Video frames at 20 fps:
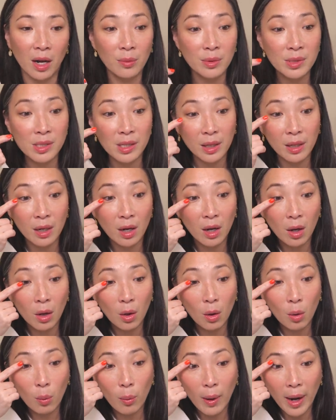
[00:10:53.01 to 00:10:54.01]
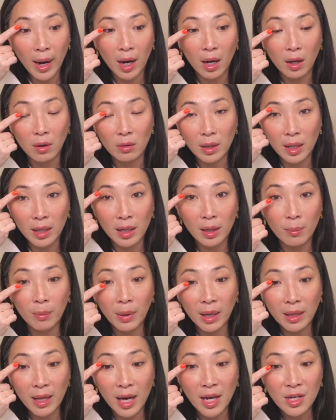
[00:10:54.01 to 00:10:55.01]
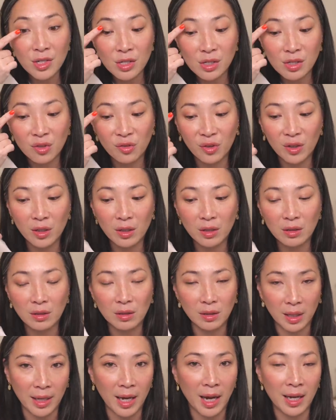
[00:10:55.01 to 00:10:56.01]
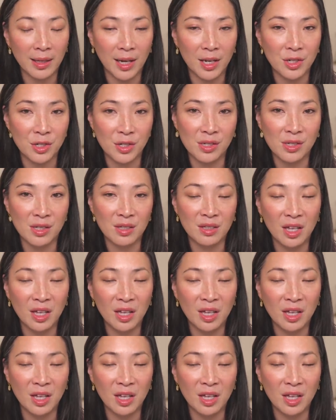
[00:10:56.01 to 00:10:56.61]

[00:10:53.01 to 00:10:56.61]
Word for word: I was like, wow, like my lashes feel like eyelashes.